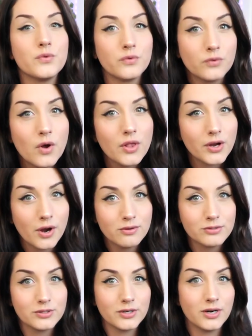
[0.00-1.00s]
roller
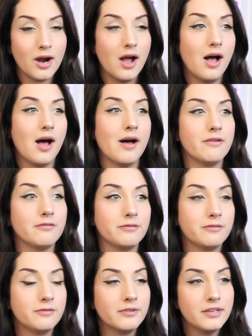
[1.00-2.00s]
coaster of
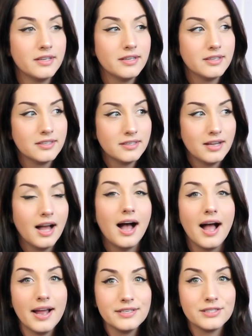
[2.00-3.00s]

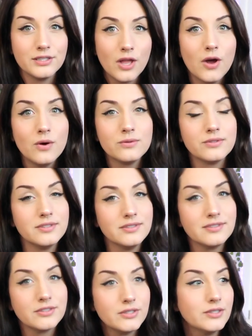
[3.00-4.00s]
highs and lows
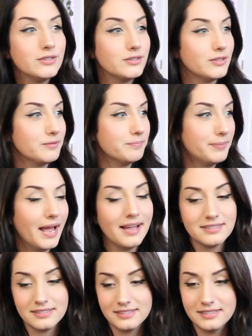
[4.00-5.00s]
and goods and
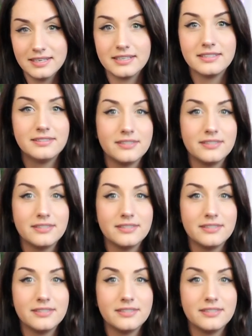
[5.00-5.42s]
bads, and it